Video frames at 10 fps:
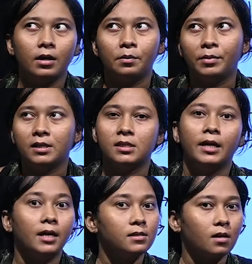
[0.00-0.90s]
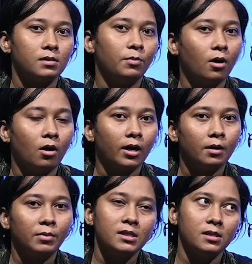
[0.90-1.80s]
It means hidden sex
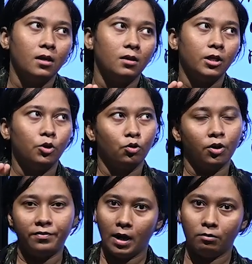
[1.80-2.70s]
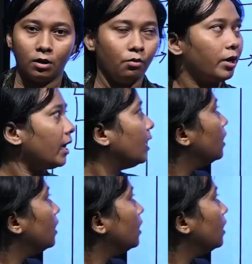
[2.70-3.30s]
organ means they do not flower. Okay.